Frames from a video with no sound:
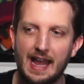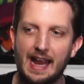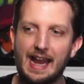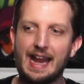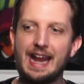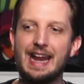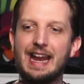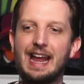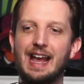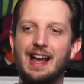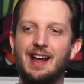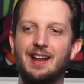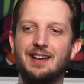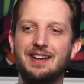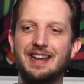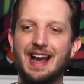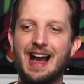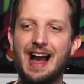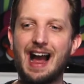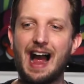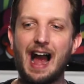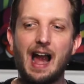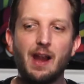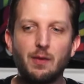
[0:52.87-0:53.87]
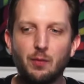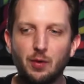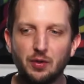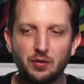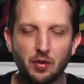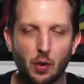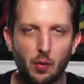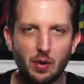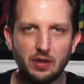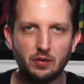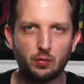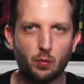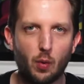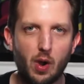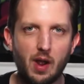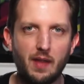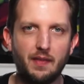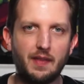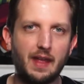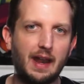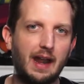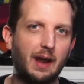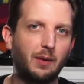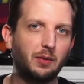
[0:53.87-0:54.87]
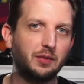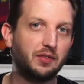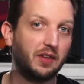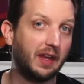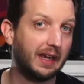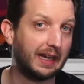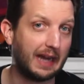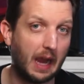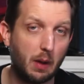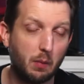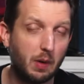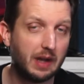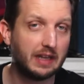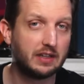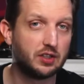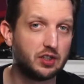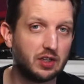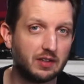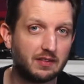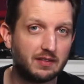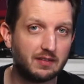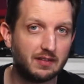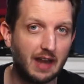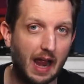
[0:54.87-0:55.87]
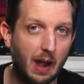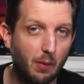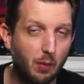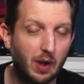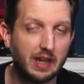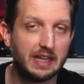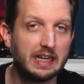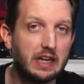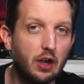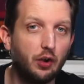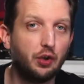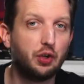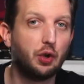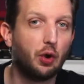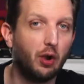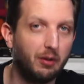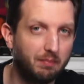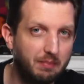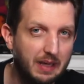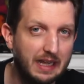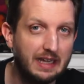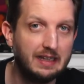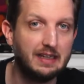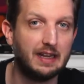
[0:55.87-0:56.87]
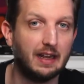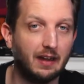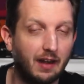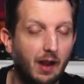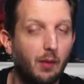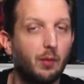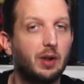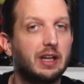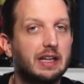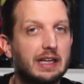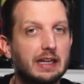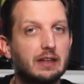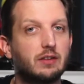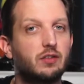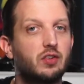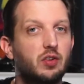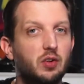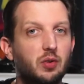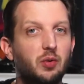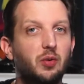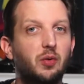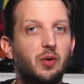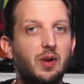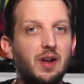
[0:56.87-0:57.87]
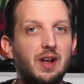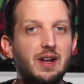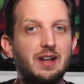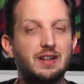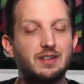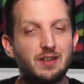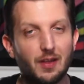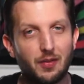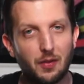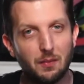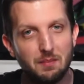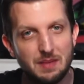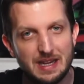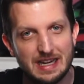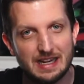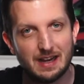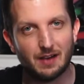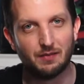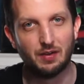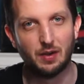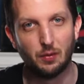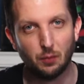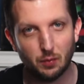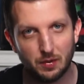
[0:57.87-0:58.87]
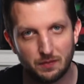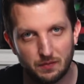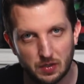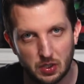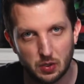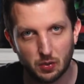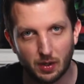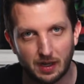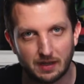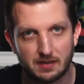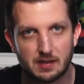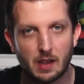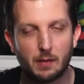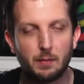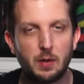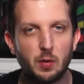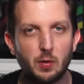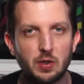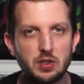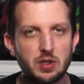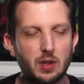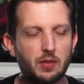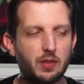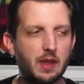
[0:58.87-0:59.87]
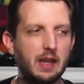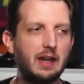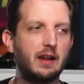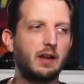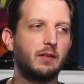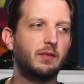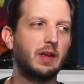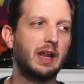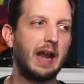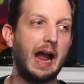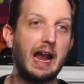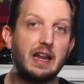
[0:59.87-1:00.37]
And I was always one that I was like, I want to hear your opinion. I want to get to the meat of it, review it, tell me what you think of it.